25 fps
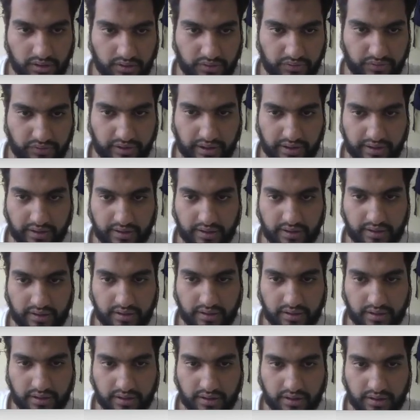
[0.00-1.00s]
when
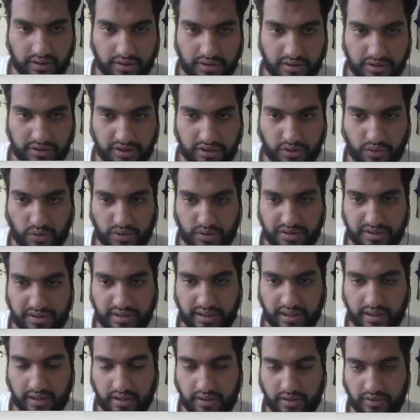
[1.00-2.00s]
0 is
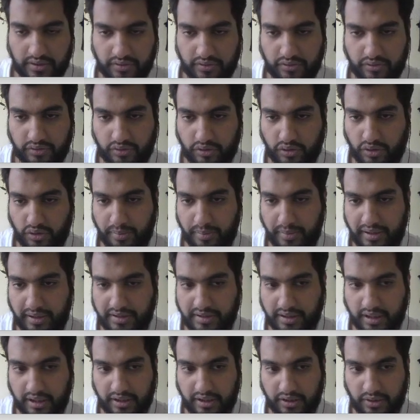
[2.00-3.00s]
here, 4 bits
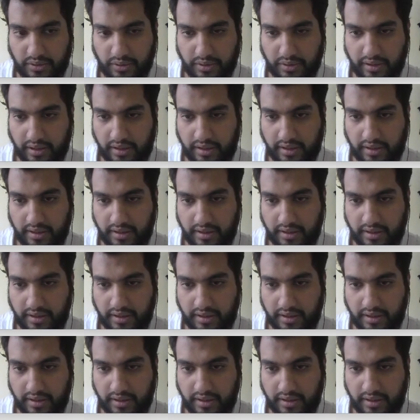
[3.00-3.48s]
are decoded,